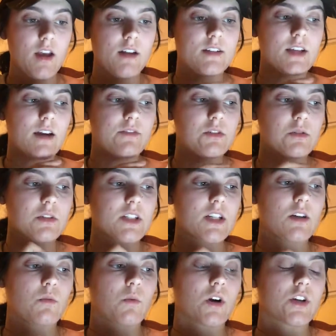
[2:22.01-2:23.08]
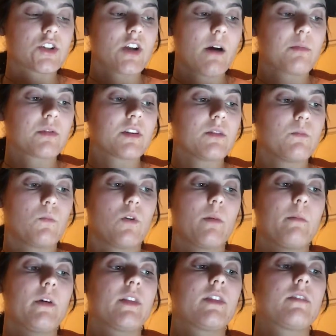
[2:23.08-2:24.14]
to have to attend a workshop within 1
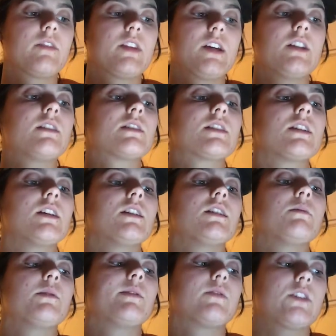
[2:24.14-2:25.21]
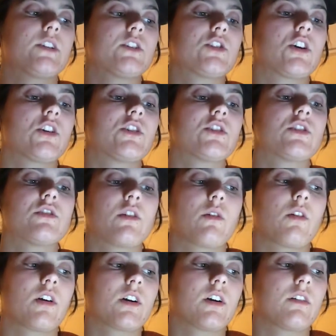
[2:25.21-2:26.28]
month of the incident and to be free of charges and no
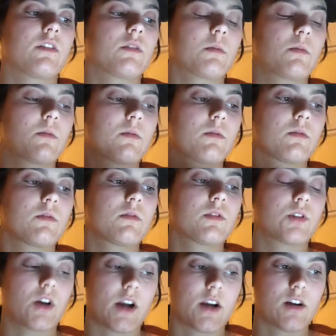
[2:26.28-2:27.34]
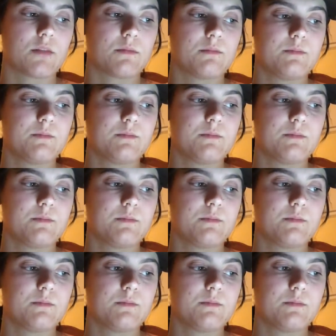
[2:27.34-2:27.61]
longer on the record.